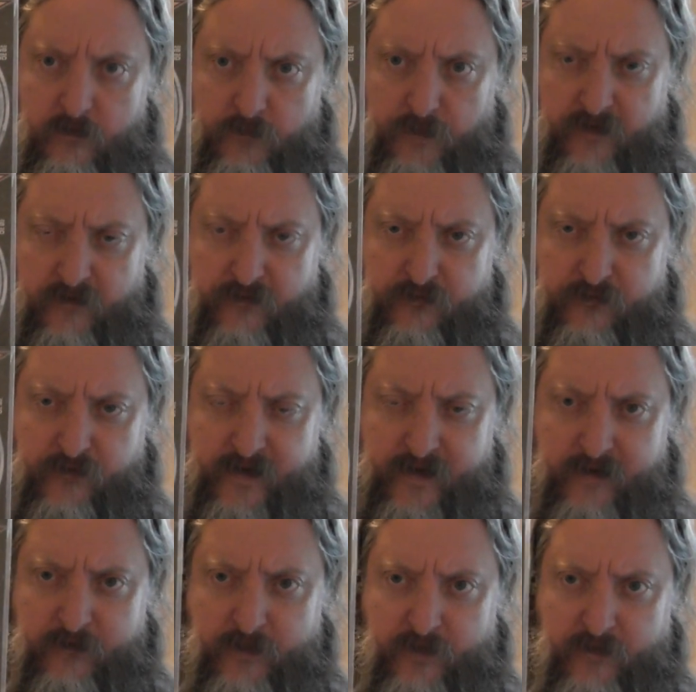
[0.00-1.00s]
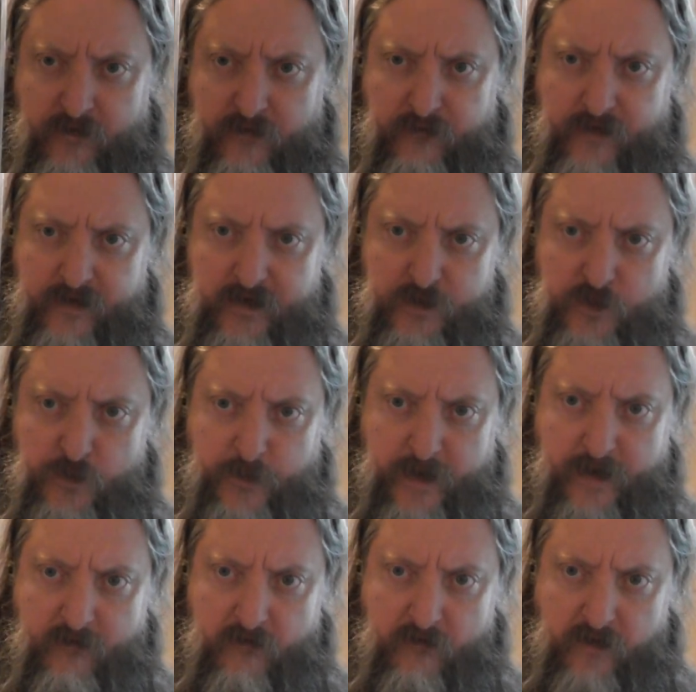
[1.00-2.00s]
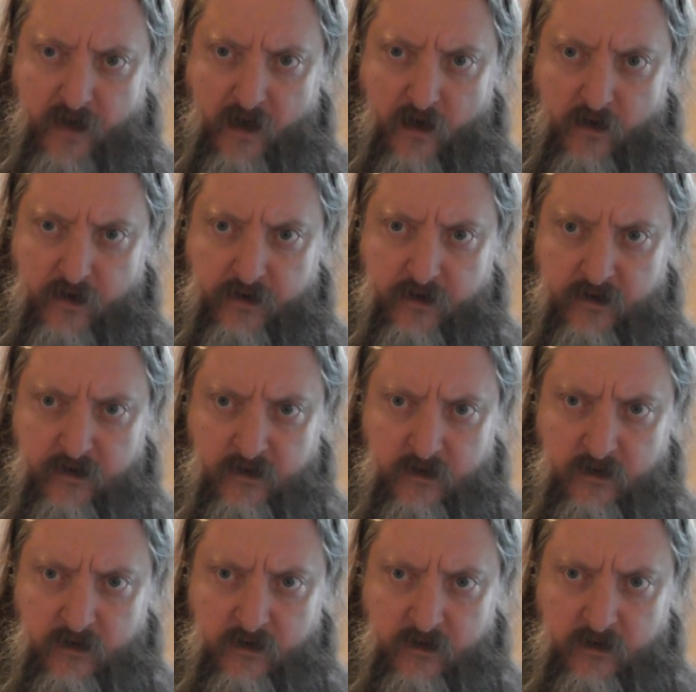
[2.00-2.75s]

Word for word: bit of fun, bit of a fun superhero yarn